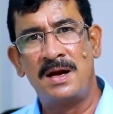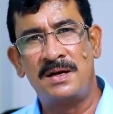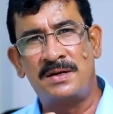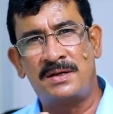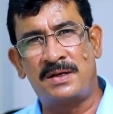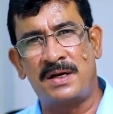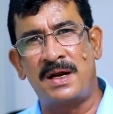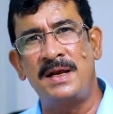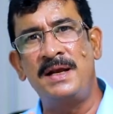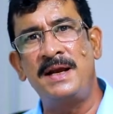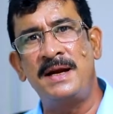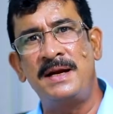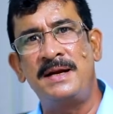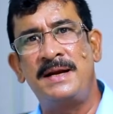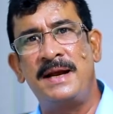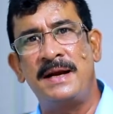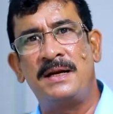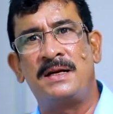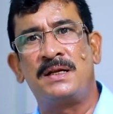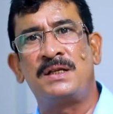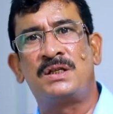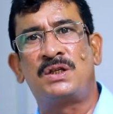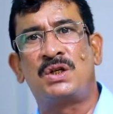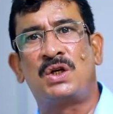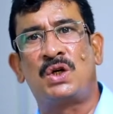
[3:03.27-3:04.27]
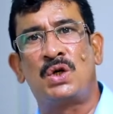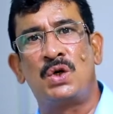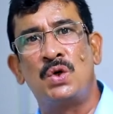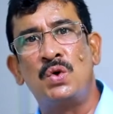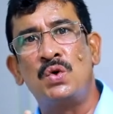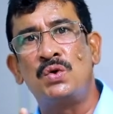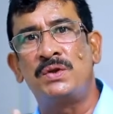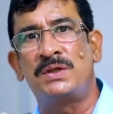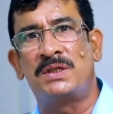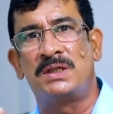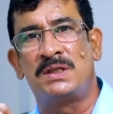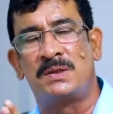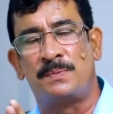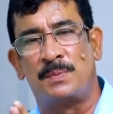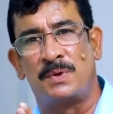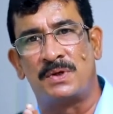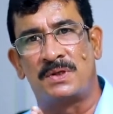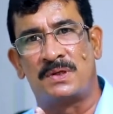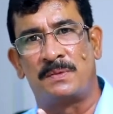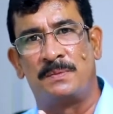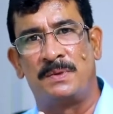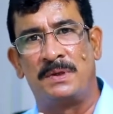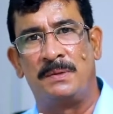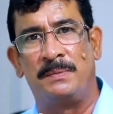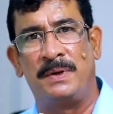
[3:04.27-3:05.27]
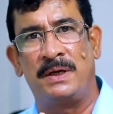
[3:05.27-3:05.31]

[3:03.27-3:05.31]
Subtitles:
Try and get as close as possible,